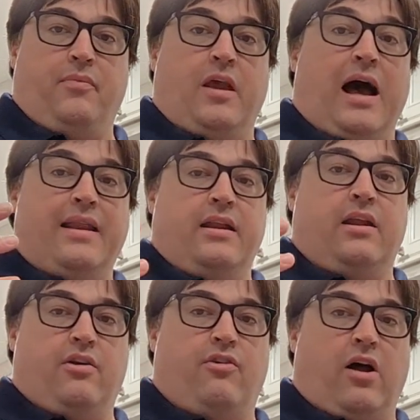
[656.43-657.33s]
got it
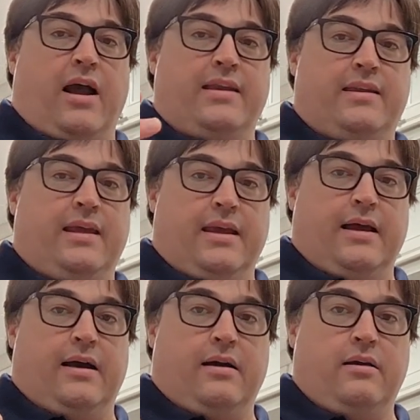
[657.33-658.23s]
in her
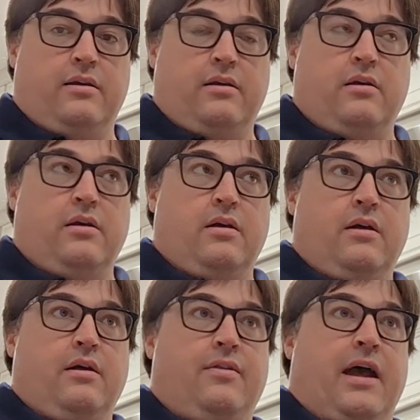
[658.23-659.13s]
idea
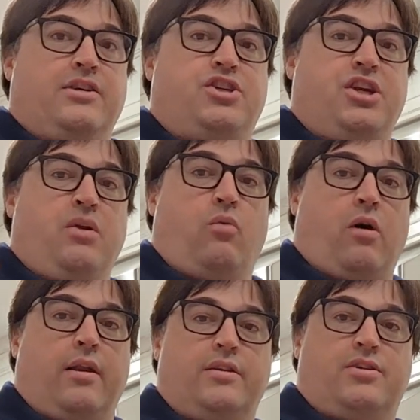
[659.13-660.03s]
that she
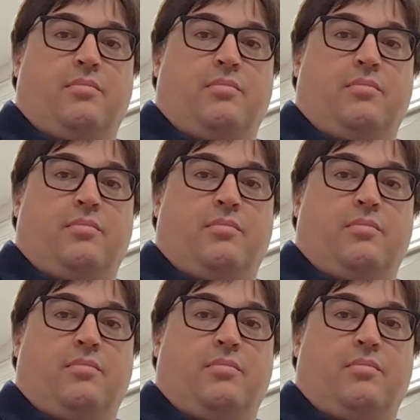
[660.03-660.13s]
wanted to